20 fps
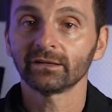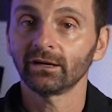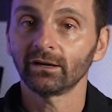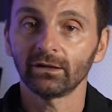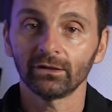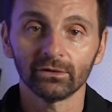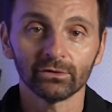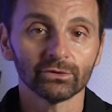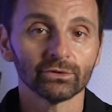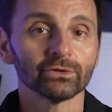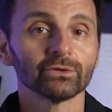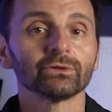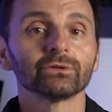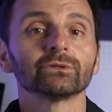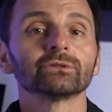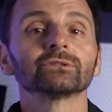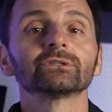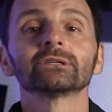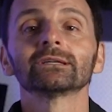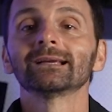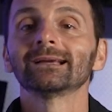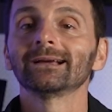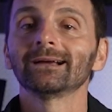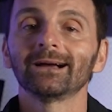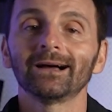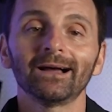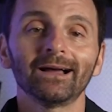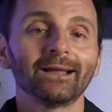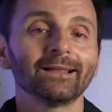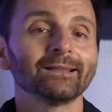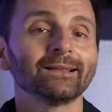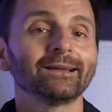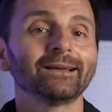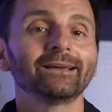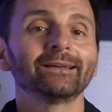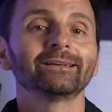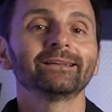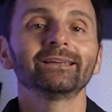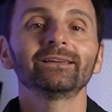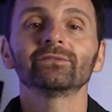colors,
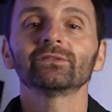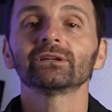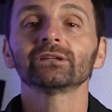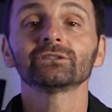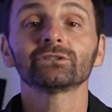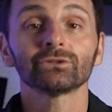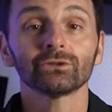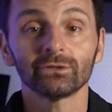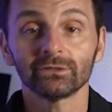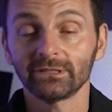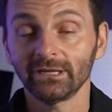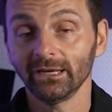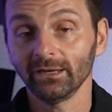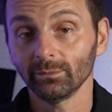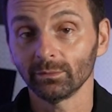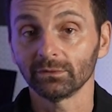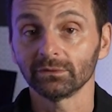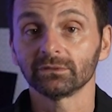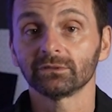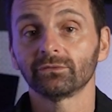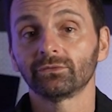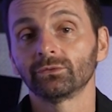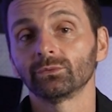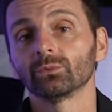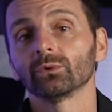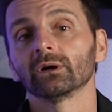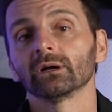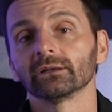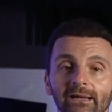highlight, even insert tables if you want.